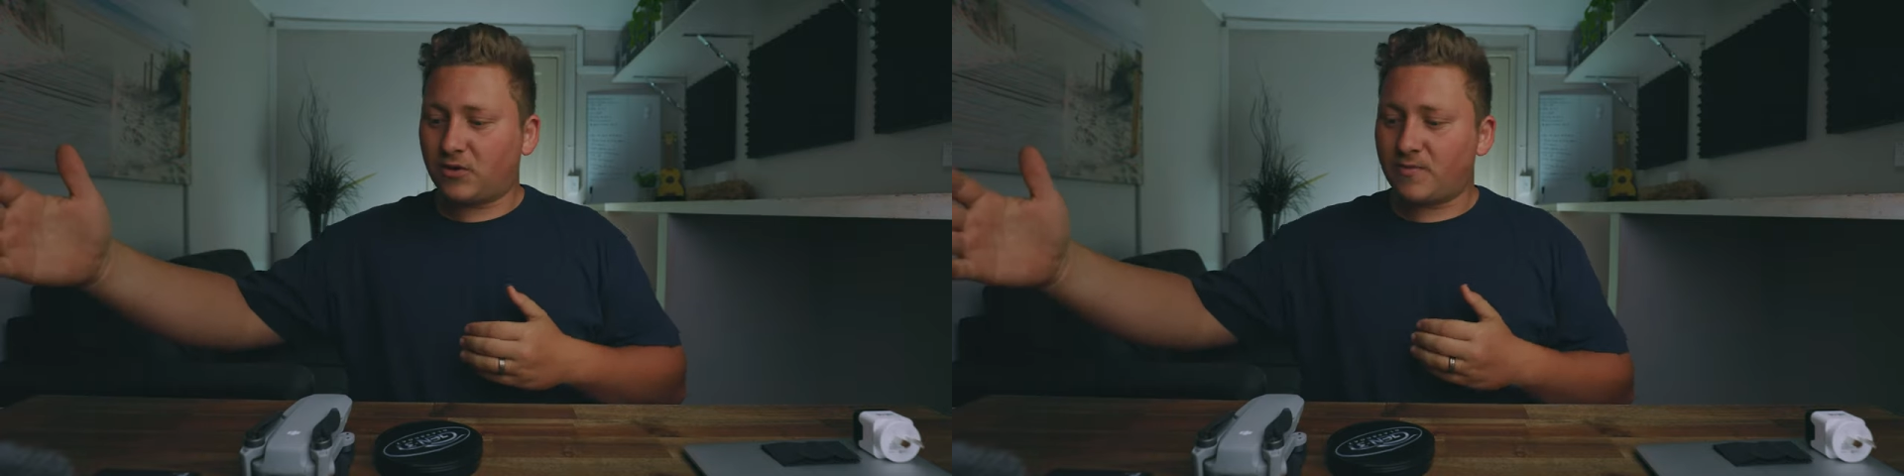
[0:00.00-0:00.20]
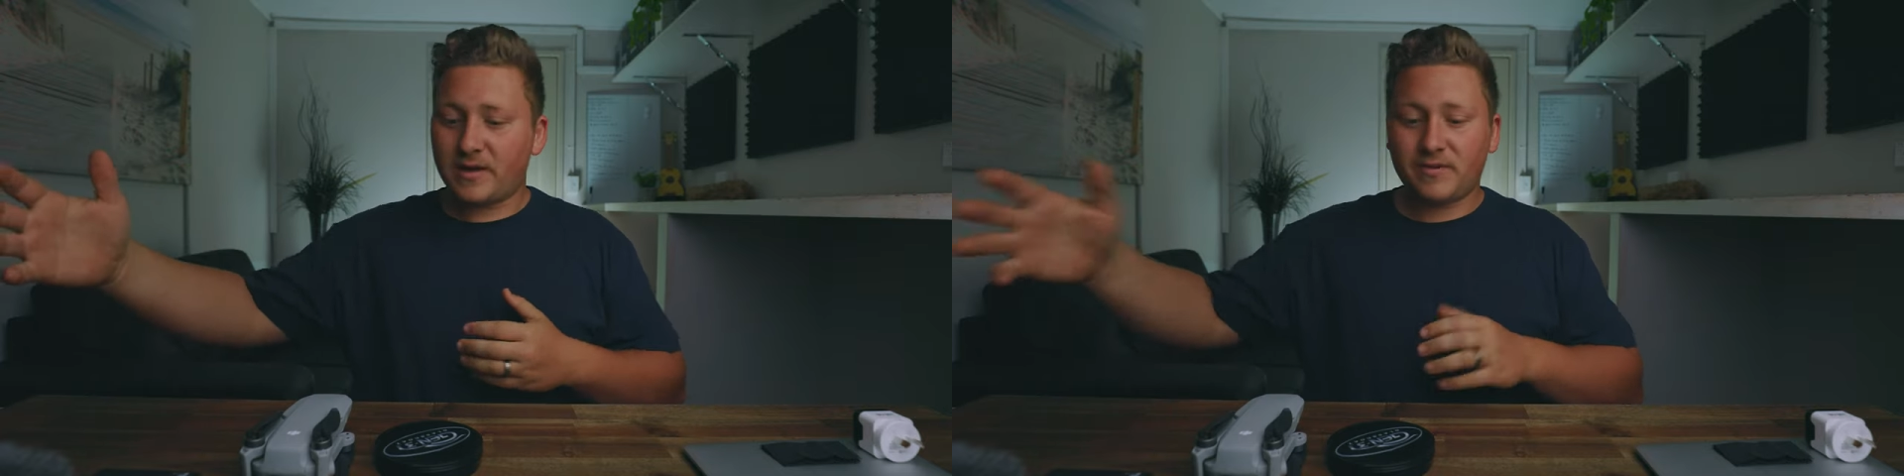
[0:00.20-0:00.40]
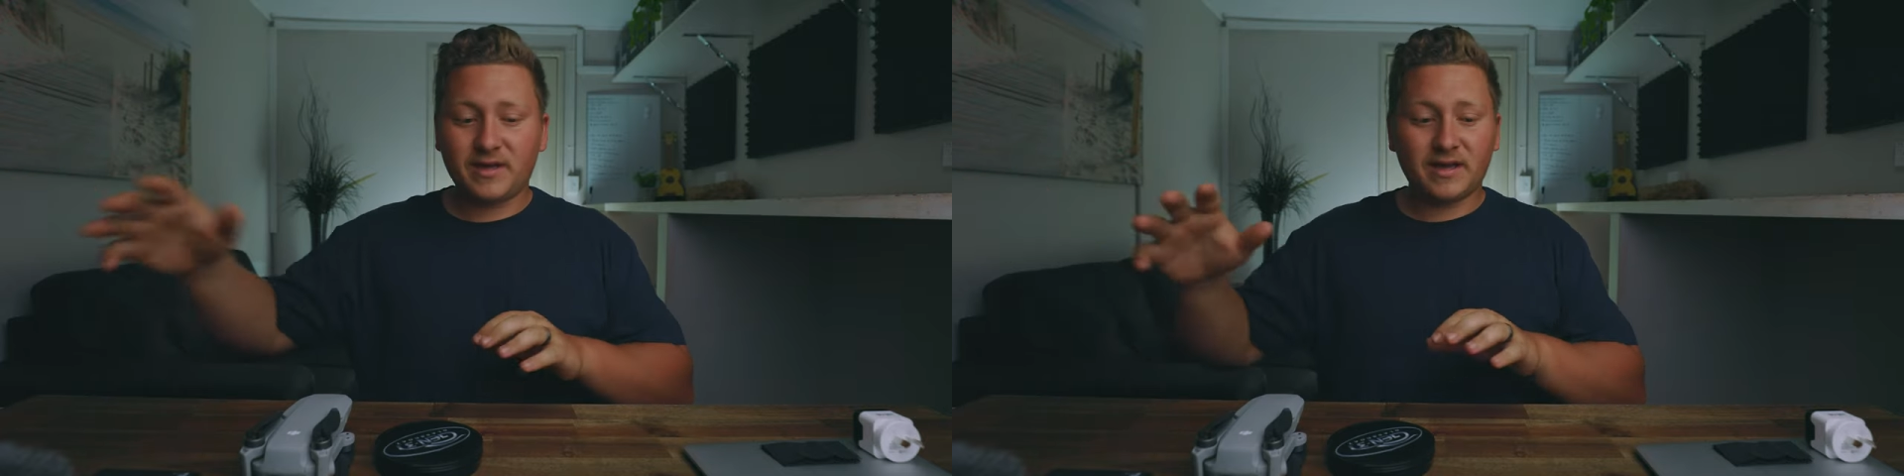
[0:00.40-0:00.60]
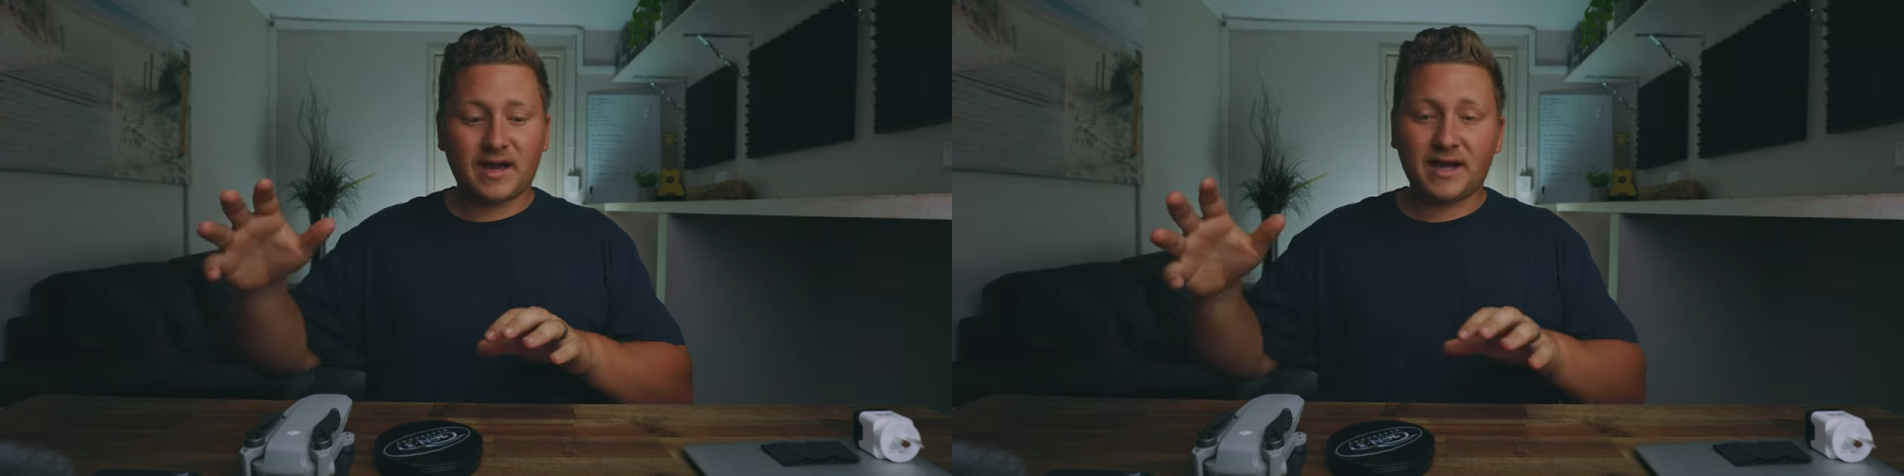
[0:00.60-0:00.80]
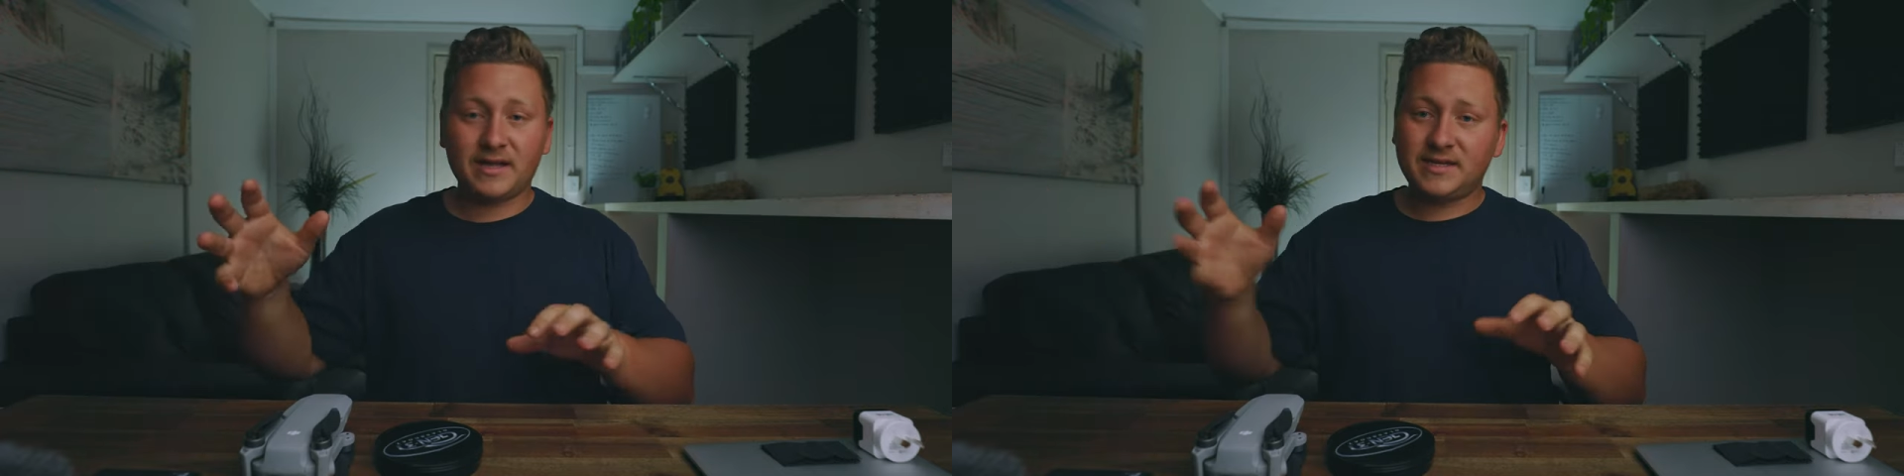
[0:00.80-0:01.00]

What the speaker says: or maybe I